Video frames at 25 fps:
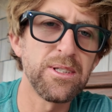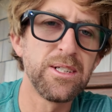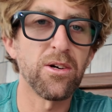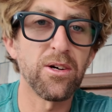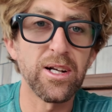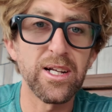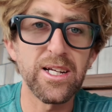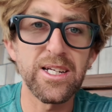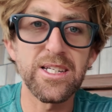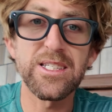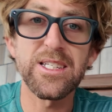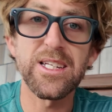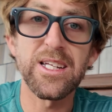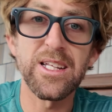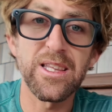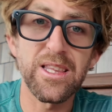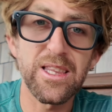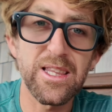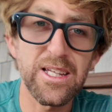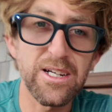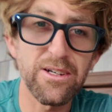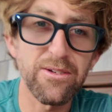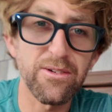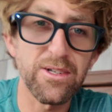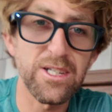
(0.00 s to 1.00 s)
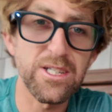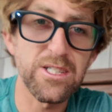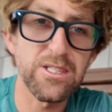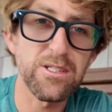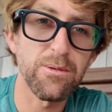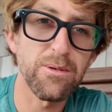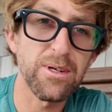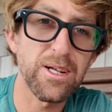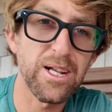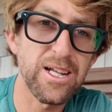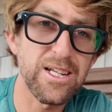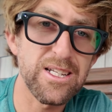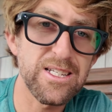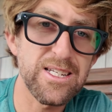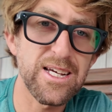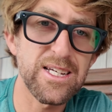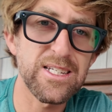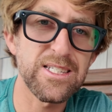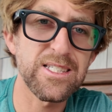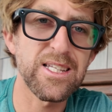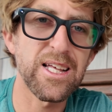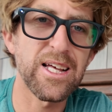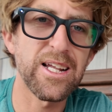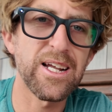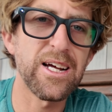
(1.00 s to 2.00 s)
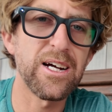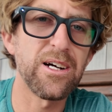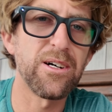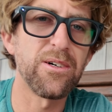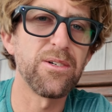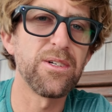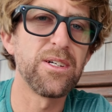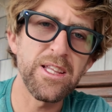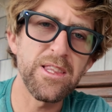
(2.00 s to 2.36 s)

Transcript: or at least in theory, so we're going to test that out.